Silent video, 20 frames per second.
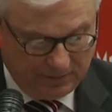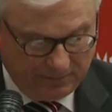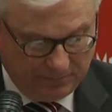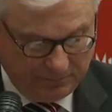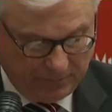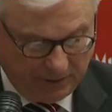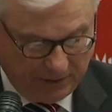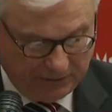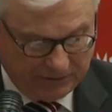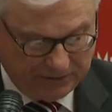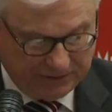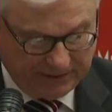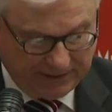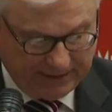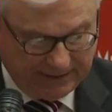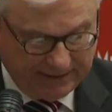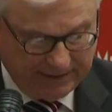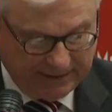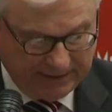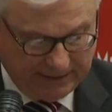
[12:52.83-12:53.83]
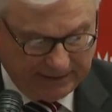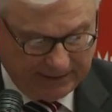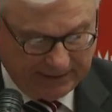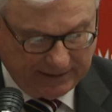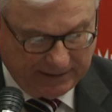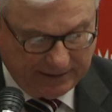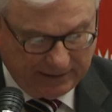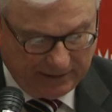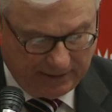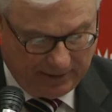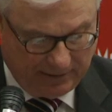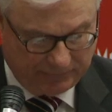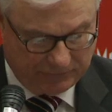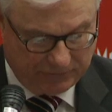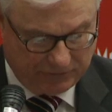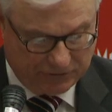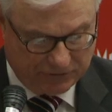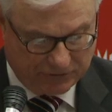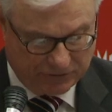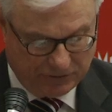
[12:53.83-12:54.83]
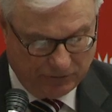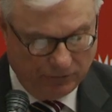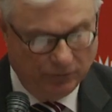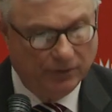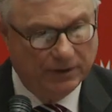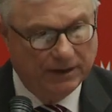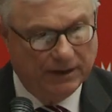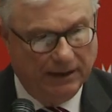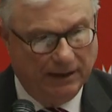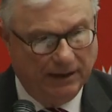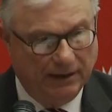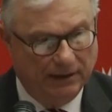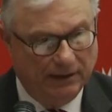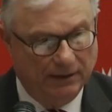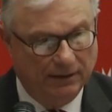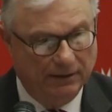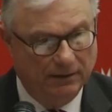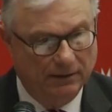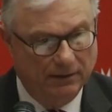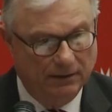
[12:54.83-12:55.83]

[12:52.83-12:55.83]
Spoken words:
both daycare and after school care,